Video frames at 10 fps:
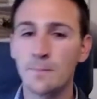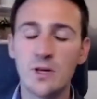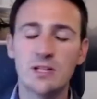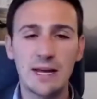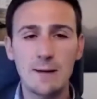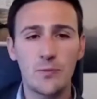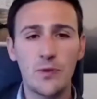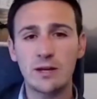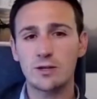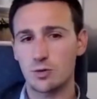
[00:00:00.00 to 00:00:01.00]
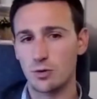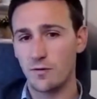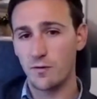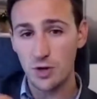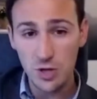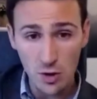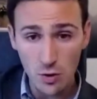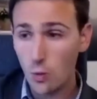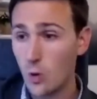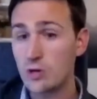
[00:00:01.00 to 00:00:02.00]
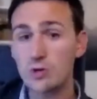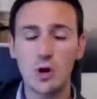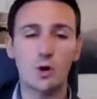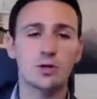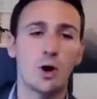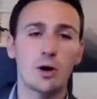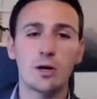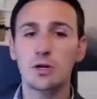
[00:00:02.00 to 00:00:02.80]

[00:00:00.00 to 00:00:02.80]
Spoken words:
The same thing is true for you when you go to target